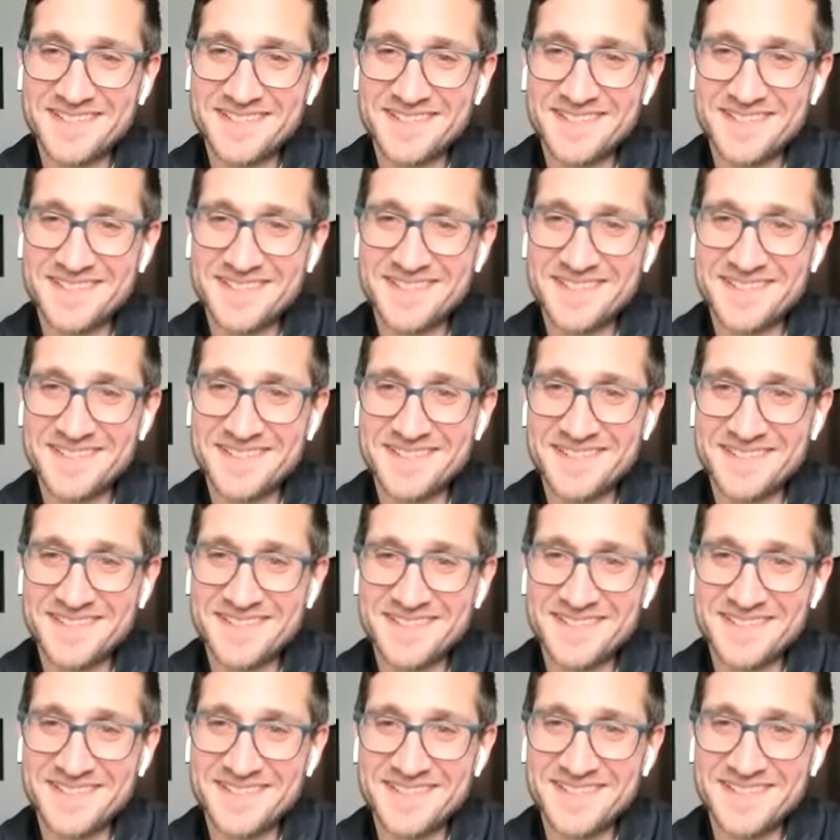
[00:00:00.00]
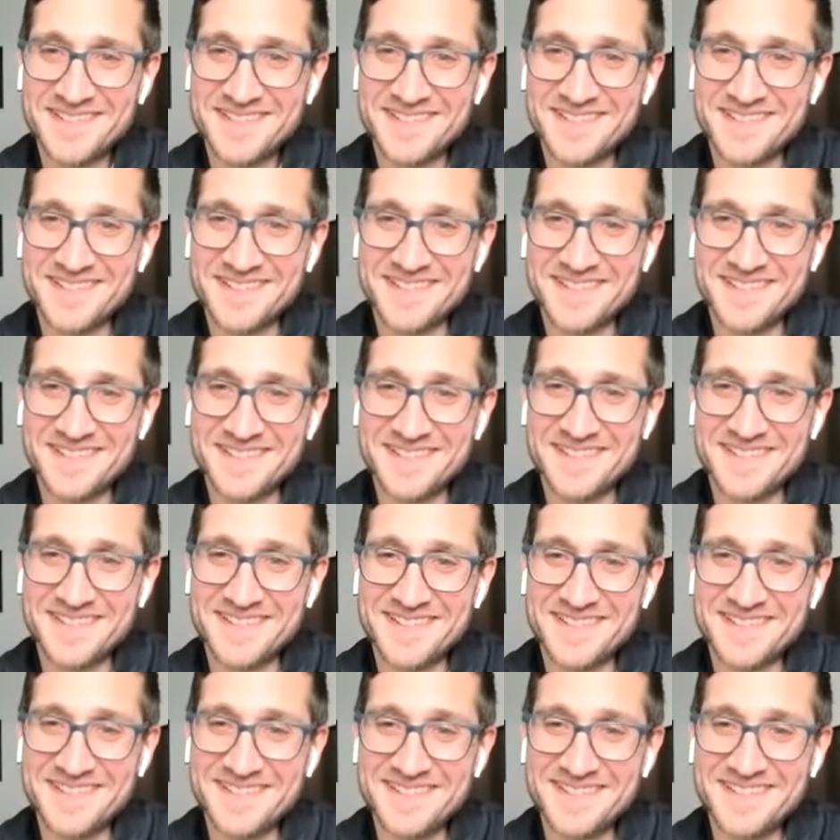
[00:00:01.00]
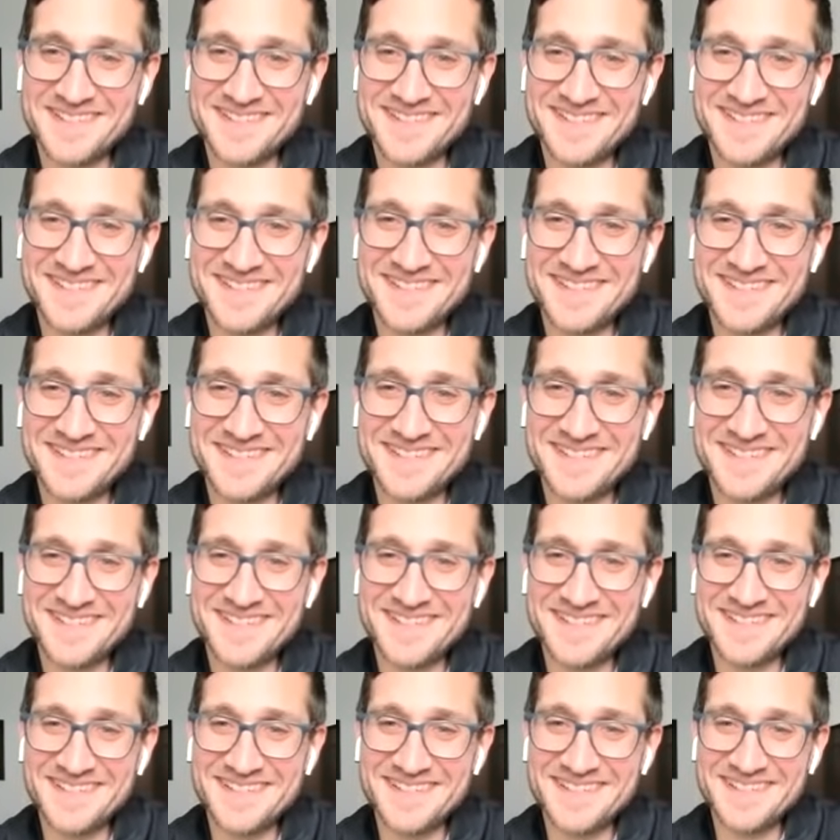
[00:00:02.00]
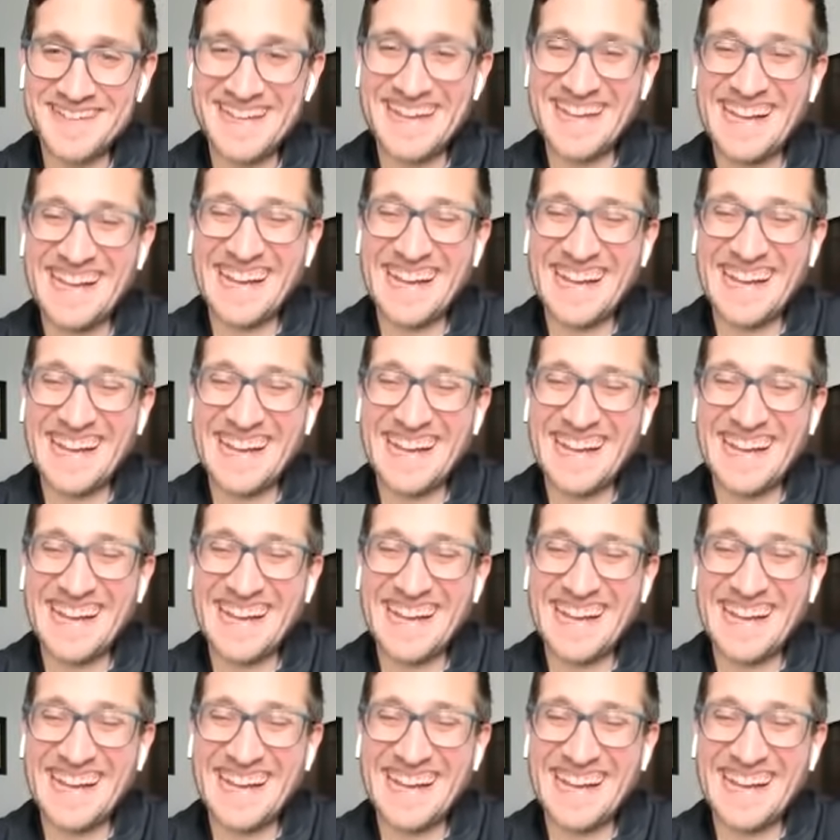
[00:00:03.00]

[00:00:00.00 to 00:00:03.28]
(not speaking)